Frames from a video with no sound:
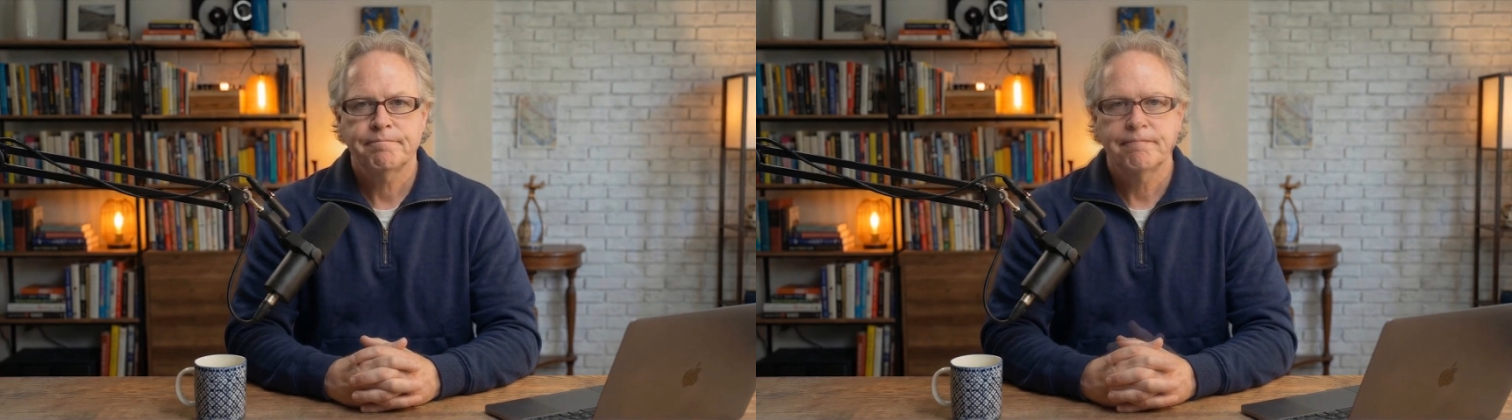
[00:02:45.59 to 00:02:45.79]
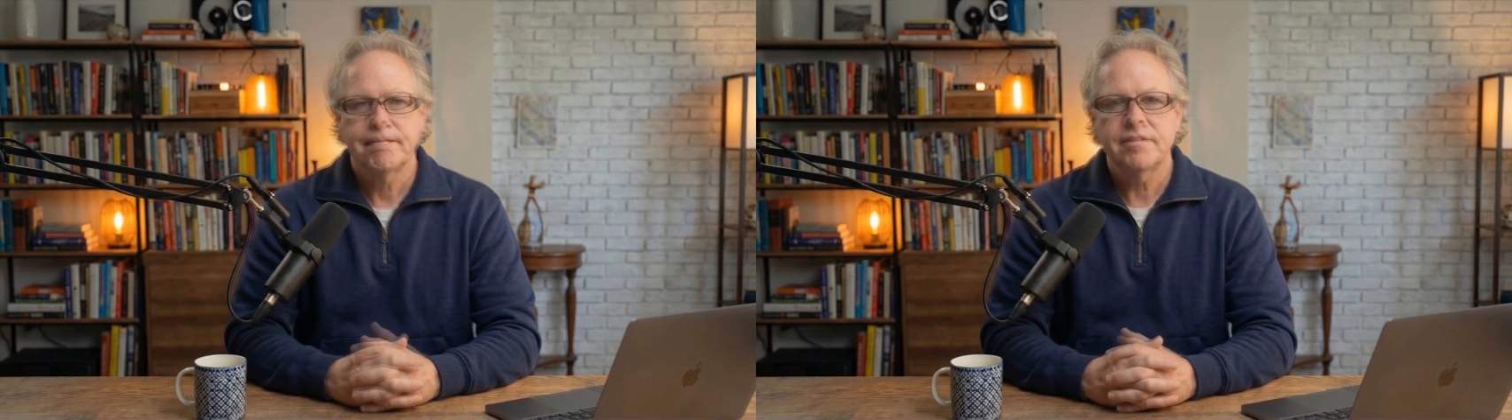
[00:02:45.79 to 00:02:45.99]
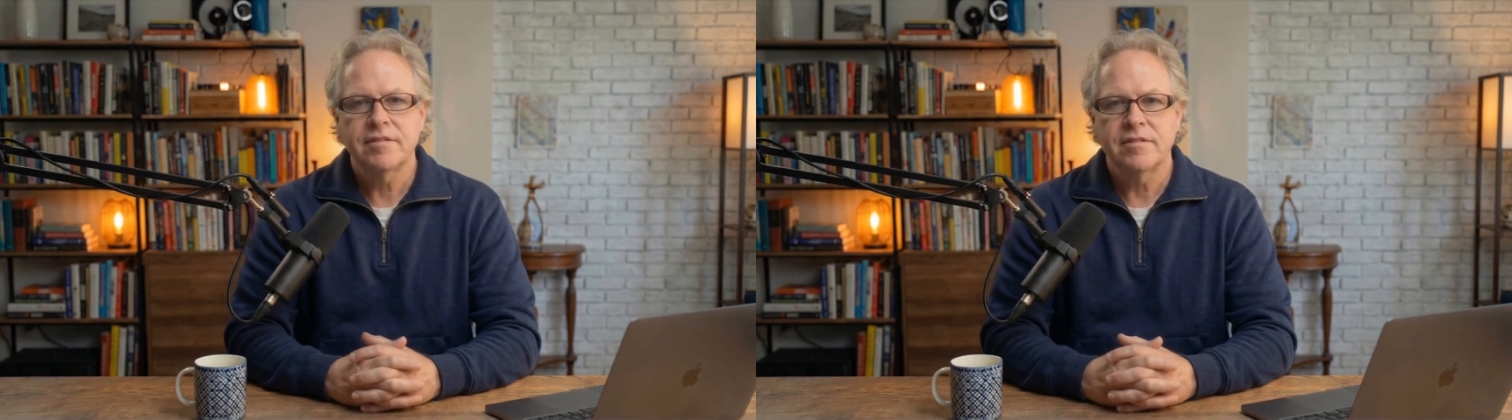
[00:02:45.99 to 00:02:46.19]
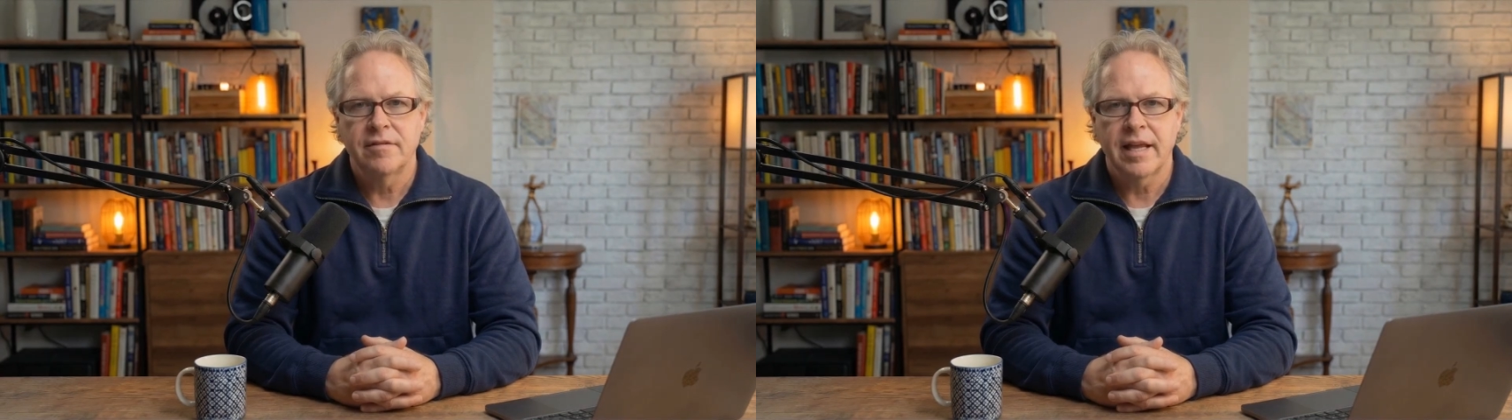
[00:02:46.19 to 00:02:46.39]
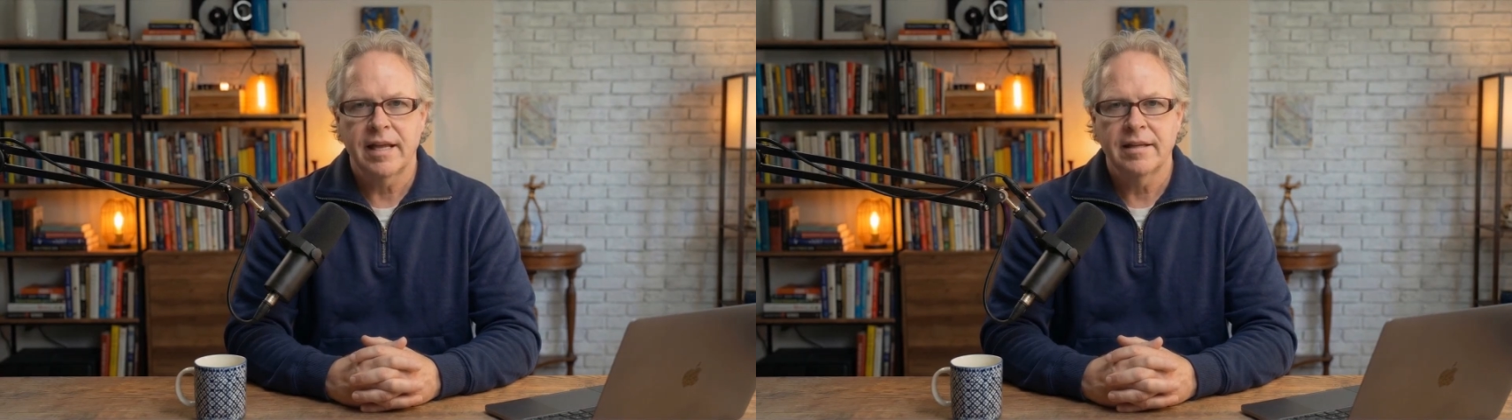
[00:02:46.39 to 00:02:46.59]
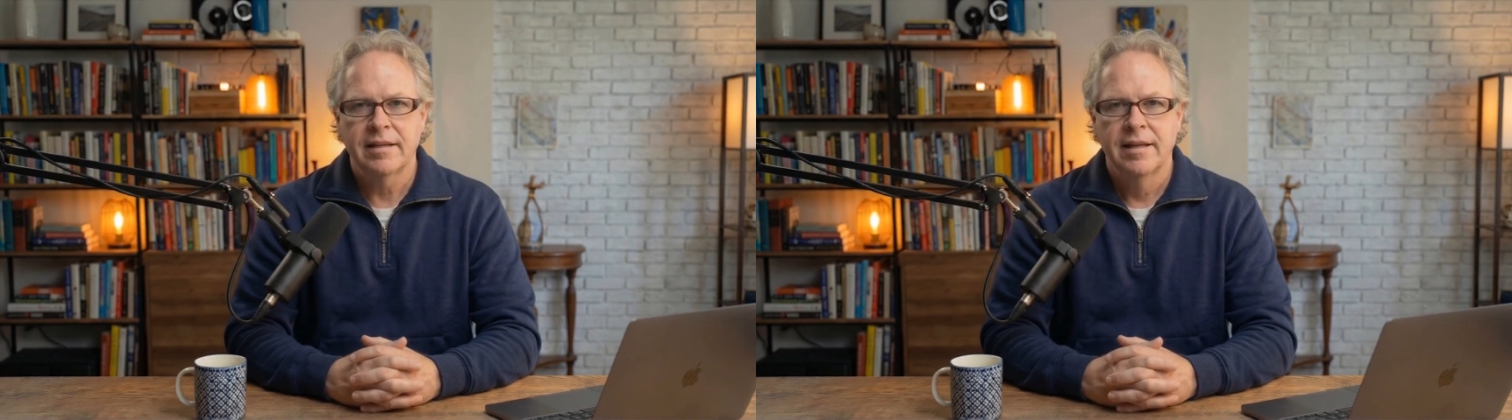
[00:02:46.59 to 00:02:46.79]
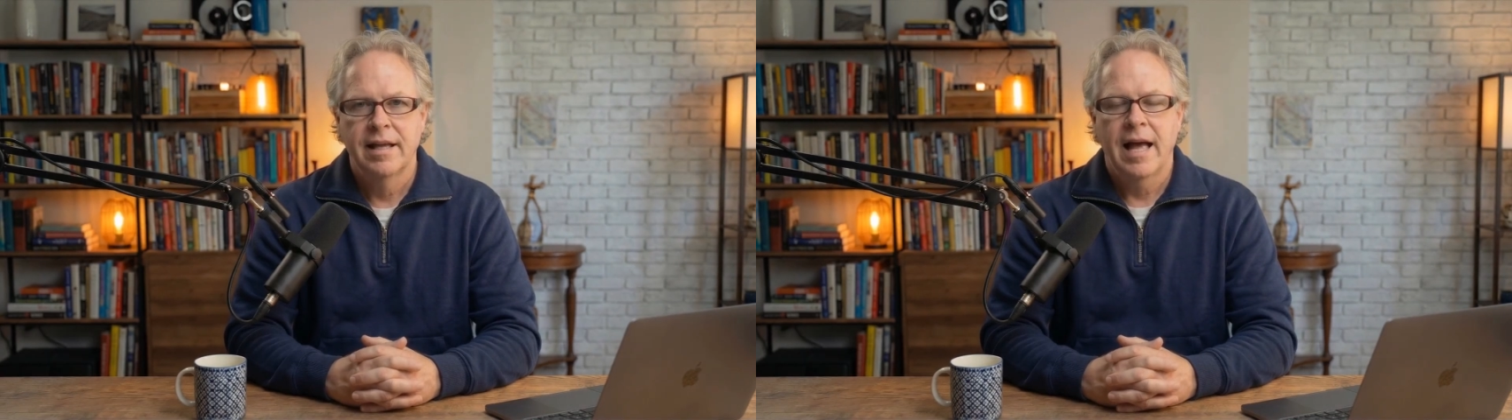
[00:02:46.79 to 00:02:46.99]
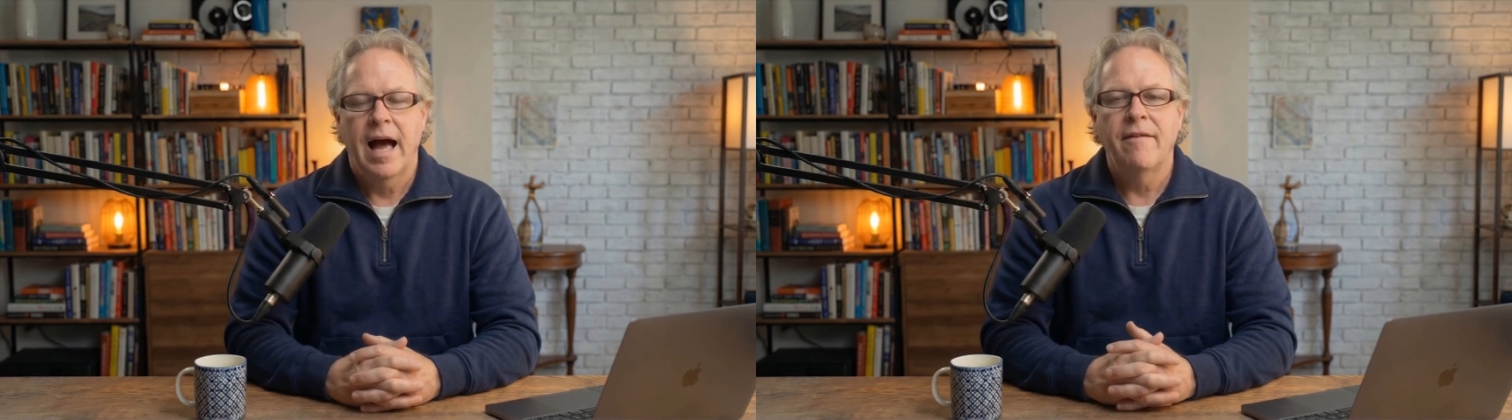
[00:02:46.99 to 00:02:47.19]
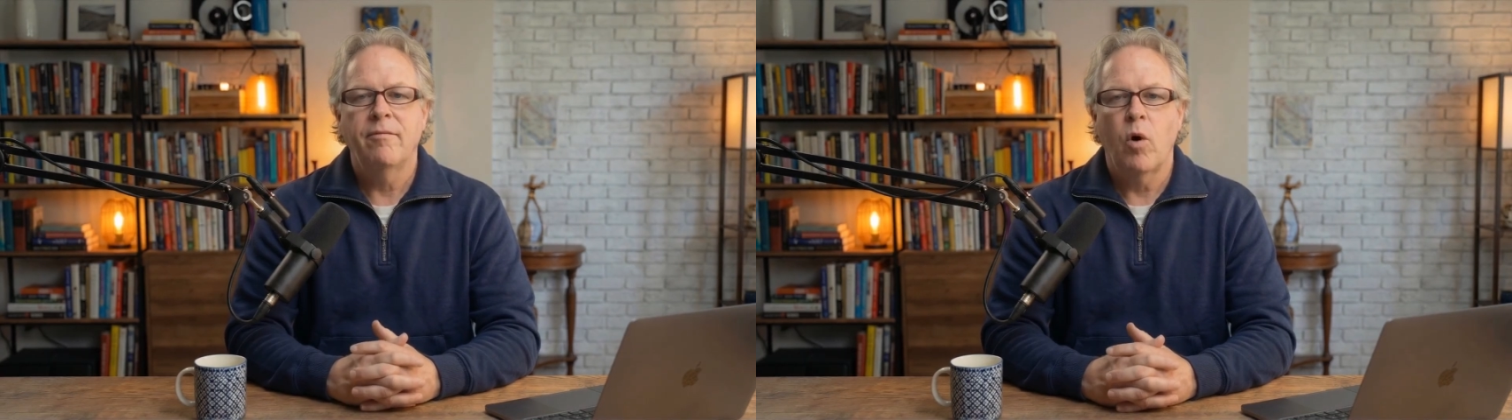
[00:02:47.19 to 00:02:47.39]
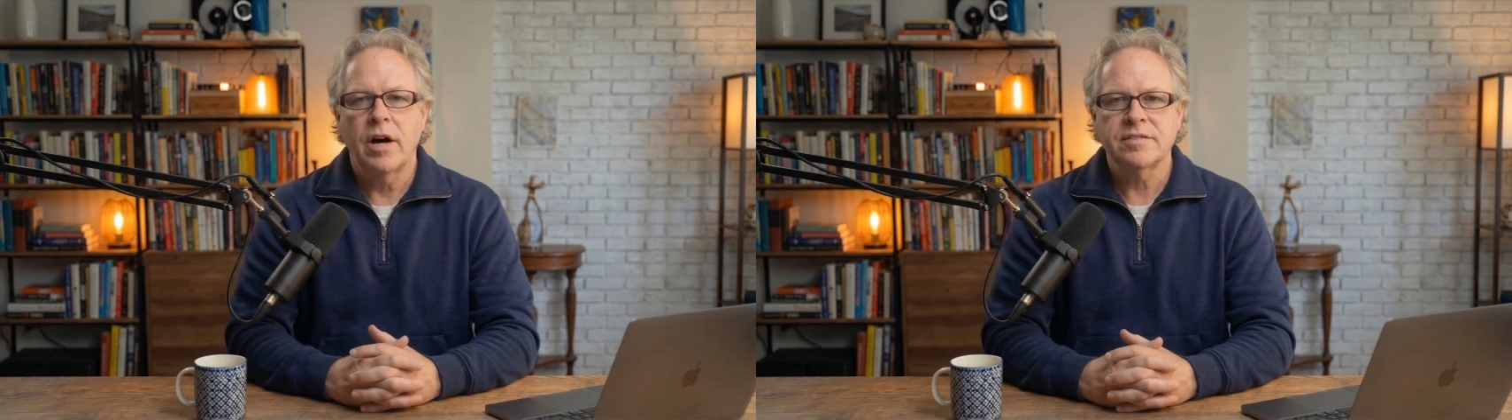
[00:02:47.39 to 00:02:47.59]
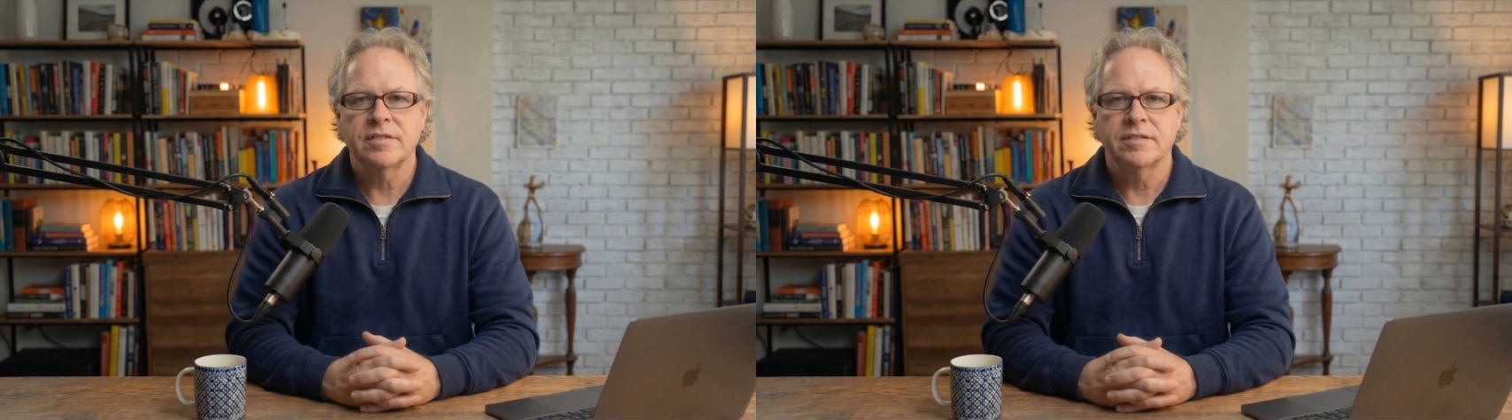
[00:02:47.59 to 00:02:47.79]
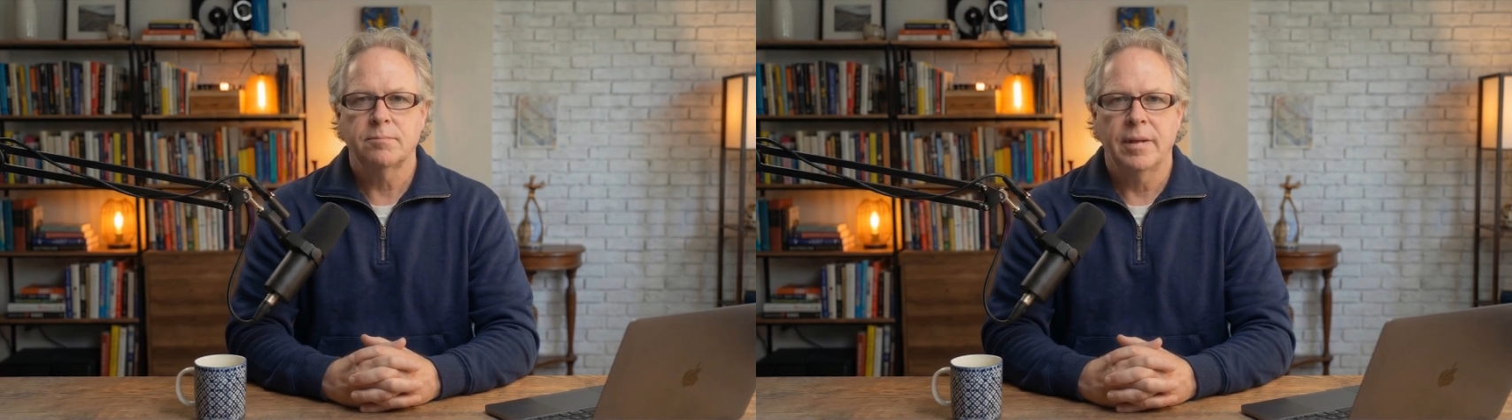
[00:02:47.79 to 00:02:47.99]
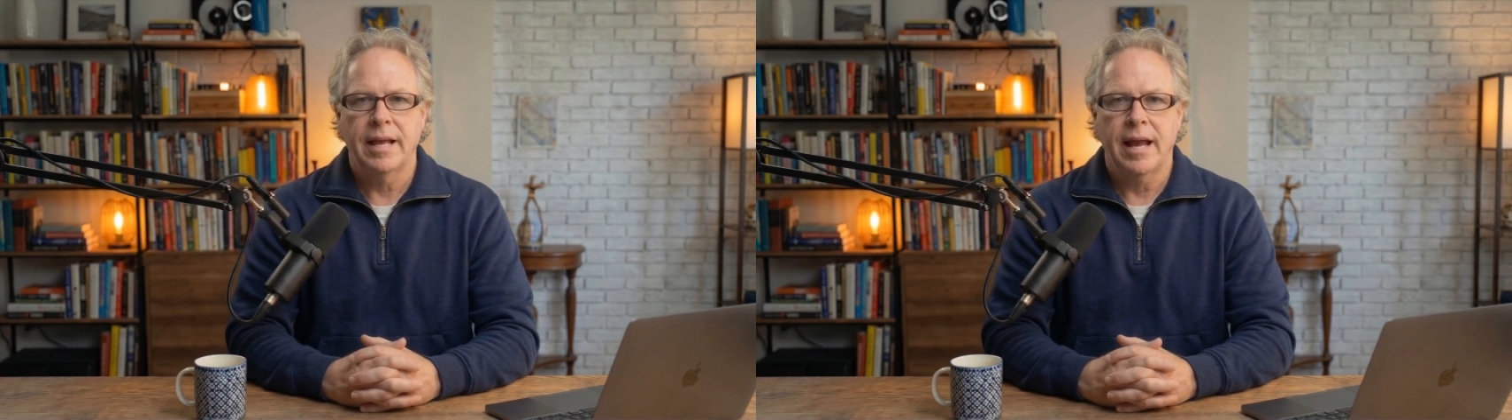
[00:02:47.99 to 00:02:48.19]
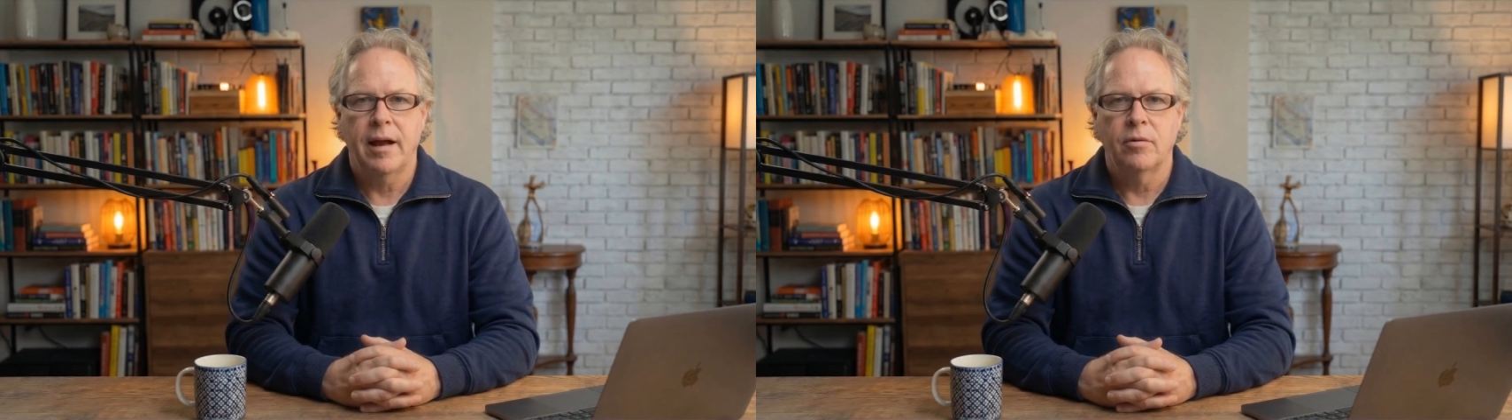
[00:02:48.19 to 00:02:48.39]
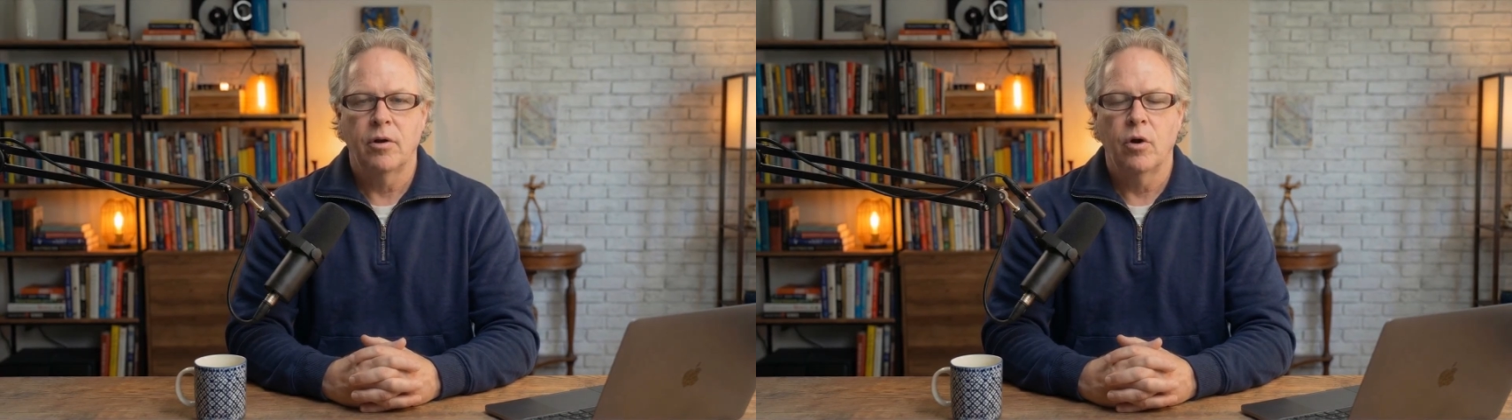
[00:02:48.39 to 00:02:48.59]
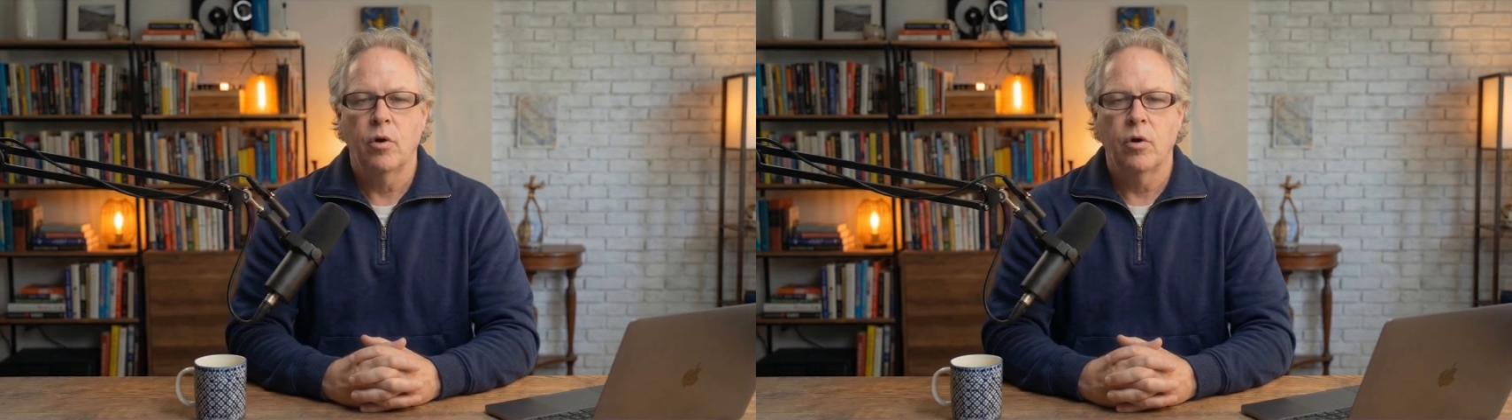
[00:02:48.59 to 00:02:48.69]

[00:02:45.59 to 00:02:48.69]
And here's the thing. I've watched this play out